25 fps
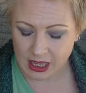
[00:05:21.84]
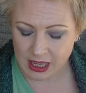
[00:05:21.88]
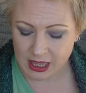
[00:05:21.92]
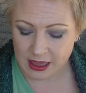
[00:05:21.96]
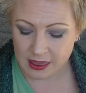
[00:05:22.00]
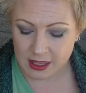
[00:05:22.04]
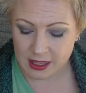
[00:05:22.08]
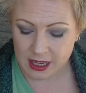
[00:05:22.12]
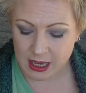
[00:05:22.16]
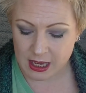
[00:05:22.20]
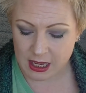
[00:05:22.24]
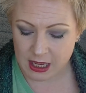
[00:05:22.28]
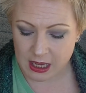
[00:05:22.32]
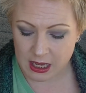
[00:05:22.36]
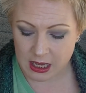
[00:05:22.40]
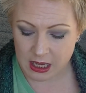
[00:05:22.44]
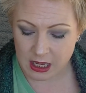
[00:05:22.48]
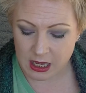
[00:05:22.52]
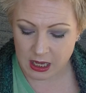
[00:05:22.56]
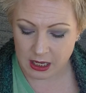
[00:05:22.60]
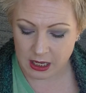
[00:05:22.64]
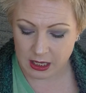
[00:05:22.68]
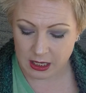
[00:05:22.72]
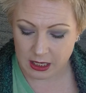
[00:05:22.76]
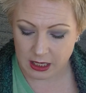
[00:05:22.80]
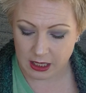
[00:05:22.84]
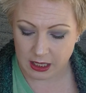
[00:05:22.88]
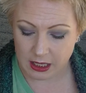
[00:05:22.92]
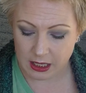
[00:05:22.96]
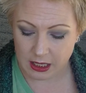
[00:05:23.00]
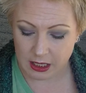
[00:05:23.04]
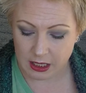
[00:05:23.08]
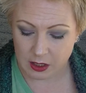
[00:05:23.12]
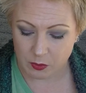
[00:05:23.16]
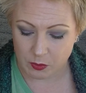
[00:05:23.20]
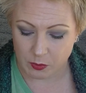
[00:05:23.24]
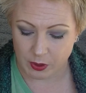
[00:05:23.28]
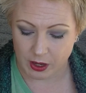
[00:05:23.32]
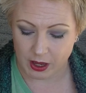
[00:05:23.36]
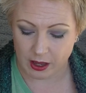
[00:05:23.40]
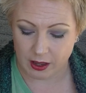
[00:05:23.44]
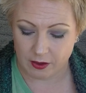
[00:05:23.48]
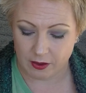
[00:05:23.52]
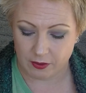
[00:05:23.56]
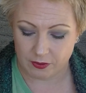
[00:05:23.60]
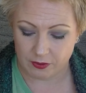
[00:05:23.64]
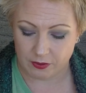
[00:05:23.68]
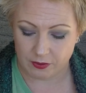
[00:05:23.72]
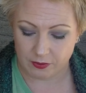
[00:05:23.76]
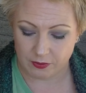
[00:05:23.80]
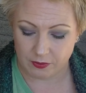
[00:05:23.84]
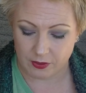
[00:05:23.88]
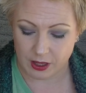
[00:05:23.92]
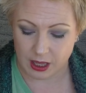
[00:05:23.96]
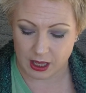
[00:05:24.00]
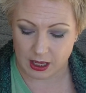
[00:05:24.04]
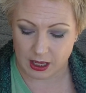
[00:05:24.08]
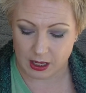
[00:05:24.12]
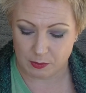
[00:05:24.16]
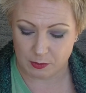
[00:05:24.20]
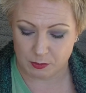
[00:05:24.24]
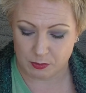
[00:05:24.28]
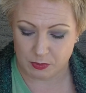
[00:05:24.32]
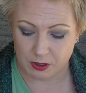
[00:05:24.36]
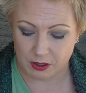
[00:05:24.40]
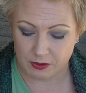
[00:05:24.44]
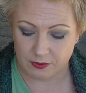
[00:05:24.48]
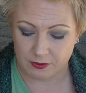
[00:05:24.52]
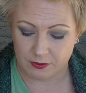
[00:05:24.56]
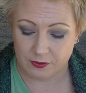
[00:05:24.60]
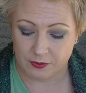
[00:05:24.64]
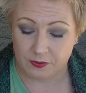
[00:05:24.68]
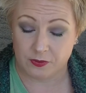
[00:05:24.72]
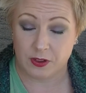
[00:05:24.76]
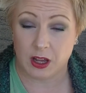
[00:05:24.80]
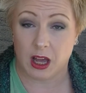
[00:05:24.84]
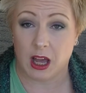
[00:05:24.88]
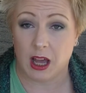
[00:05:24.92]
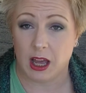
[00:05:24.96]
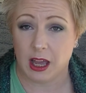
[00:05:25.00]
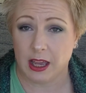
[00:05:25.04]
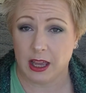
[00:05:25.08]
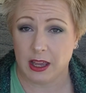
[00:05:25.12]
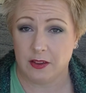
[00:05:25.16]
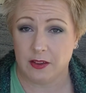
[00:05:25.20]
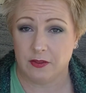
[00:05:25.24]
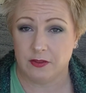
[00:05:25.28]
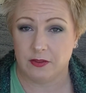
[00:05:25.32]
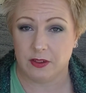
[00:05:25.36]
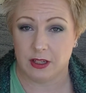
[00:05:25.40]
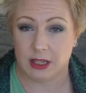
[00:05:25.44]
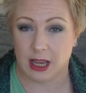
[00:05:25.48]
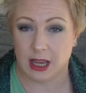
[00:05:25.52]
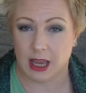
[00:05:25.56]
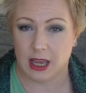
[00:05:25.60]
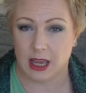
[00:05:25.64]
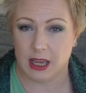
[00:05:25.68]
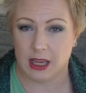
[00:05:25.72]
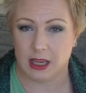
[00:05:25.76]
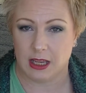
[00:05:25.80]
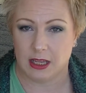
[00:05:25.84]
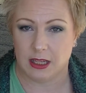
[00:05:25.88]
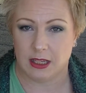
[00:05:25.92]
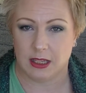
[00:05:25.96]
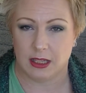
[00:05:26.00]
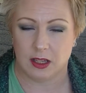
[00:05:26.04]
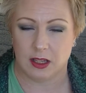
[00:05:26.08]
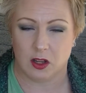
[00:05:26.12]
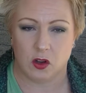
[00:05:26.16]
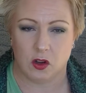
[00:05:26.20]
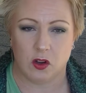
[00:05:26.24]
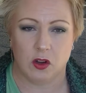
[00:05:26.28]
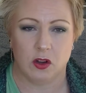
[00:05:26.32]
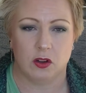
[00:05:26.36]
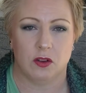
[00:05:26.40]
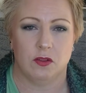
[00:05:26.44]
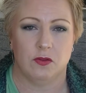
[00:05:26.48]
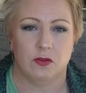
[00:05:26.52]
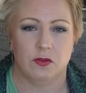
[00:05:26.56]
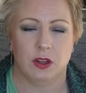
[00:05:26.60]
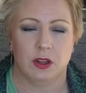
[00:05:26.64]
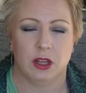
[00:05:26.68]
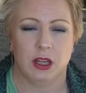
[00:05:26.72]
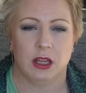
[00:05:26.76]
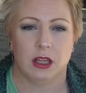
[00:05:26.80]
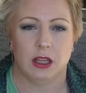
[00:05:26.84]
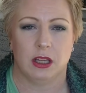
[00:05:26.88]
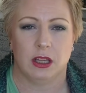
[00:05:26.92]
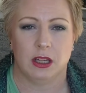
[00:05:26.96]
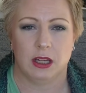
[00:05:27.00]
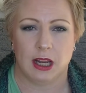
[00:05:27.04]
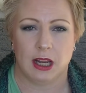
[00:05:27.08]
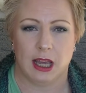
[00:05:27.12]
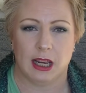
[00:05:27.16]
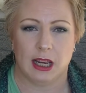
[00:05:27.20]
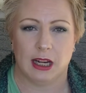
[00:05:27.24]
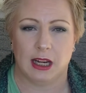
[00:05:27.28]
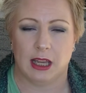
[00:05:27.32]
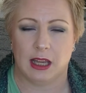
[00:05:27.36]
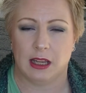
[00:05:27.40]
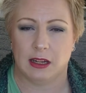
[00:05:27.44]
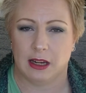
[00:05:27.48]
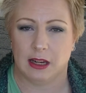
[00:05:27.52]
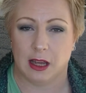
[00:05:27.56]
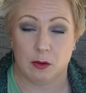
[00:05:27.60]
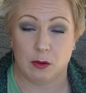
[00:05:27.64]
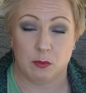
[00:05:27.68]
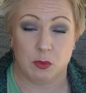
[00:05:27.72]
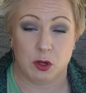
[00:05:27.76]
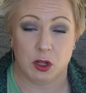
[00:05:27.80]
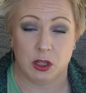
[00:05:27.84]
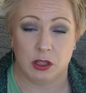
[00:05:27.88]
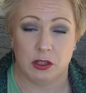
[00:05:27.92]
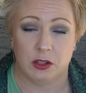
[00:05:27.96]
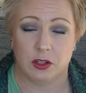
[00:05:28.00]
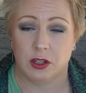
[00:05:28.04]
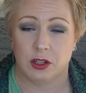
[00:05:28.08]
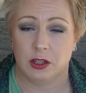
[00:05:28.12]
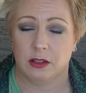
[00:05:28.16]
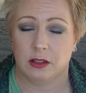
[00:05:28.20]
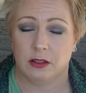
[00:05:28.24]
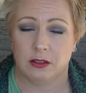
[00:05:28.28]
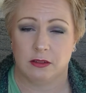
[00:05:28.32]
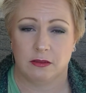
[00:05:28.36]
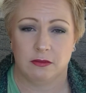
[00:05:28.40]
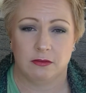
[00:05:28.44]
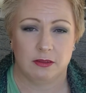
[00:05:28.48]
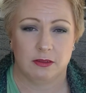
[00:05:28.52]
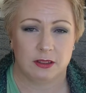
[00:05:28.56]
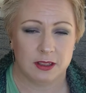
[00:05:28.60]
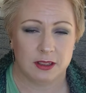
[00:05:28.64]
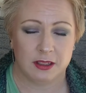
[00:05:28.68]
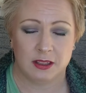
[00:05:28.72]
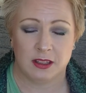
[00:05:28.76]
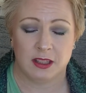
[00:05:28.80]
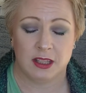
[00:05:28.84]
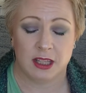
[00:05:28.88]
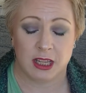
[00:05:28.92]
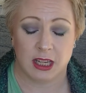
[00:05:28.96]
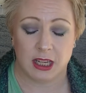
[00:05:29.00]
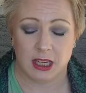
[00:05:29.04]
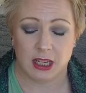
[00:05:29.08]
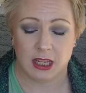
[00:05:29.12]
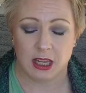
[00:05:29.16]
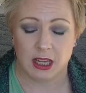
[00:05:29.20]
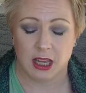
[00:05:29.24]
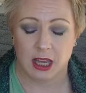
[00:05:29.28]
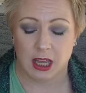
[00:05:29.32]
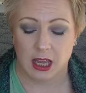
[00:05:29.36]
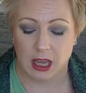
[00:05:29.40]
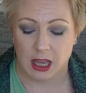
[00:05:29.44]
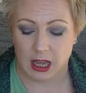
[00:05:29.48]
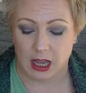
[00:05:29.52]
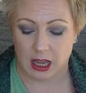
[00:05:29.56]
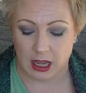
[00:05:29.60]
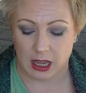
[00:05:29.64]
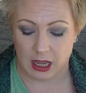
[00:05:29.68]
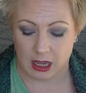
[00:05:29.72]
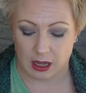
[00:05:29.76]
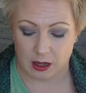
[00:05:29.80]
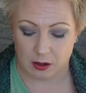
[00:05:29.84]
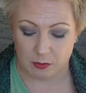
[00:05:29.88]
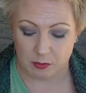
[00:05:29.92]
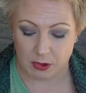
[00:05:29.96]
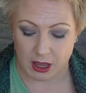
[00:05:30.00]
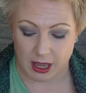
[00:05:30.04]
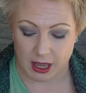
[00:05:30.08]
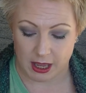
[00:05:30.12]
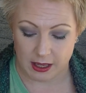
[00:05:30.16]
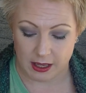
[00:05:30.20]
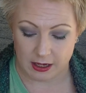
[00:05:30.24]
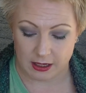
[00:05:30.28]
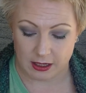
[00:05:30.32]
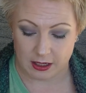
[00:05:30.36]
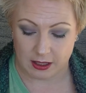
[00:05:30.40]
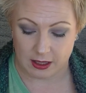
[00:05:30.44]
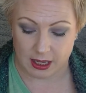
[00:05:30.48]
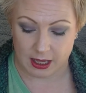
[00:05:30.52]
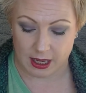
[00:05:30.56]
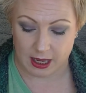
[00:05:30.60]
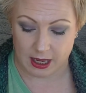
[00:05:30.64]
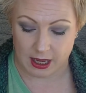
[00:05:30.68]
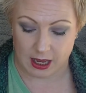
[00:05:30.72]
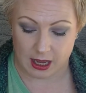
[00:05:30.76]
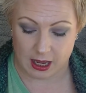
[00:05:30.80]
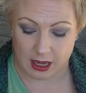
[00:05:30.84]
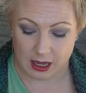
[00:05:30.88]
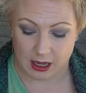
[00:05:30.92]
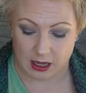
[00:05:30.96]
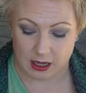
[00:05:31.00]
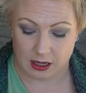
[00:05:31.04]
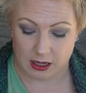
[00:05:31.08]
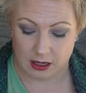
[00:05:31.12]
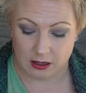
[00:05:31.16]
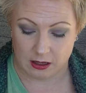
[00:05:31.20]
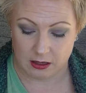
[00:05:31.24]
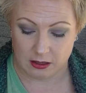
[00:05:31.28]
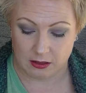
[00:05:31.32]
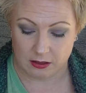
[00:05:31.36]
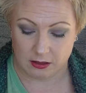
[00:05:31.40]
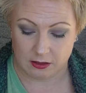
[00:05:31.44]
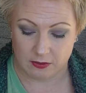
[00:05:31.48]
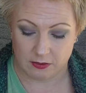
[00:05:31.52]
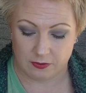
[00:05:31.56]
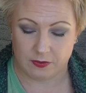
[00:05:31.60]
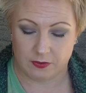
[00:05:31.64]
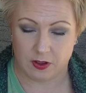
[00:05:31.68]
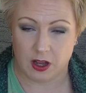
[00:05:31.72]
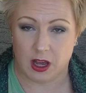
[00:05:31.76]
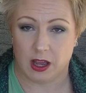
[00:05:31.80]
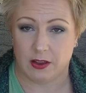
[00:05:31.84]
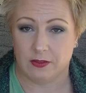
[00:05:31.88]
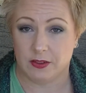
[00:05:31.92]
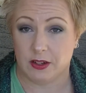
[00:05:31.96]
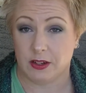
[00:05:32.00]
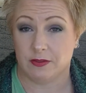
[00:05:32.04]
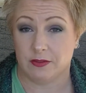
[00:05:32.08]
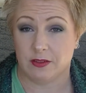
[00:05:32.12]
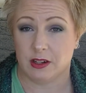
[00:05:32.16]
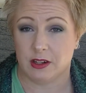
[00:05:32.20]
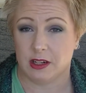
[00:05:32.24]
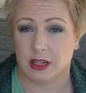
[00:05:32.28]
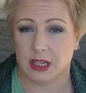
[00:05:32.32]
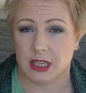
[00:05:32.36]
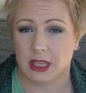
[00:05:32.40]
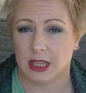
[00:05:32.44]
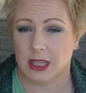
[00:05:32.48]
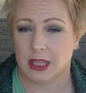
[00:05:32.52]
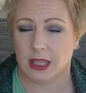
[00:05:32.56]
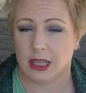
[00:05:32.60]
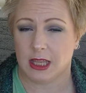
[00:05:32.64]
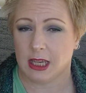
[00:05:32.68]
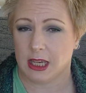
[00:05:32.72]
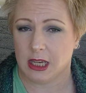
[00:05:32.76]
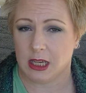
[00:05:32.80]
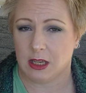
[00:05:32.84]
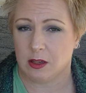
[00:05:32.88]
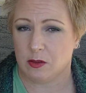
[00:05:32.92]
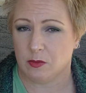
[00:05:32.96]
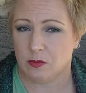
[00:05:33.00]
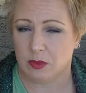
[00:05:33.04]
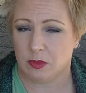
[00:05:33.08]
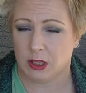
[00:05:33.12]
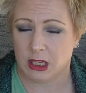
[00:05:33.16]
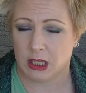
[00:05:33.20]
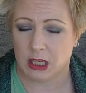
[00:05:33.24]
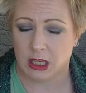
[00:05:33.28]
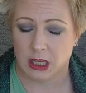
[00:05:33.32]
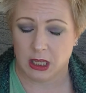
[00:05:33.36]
we have 5 days of nail art, nail polish thing, and they are 5 different themes.